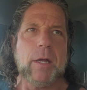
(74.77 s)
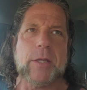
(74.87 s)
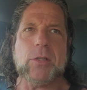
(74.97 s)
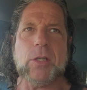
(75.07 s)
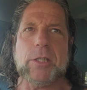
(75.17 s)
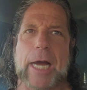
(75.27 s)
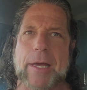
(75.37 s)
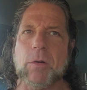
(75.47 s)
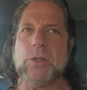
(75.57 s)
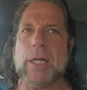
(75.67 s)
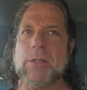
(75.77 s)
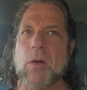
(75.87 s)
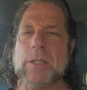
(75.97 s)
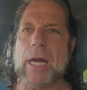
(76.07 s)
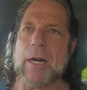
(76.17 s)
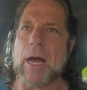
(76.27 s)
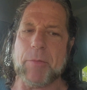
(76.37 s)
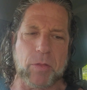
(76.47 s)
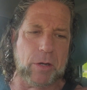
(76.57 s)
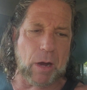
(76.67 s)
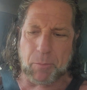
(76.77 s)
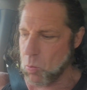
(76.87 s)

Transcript: This is a Dynojet dynometer, the number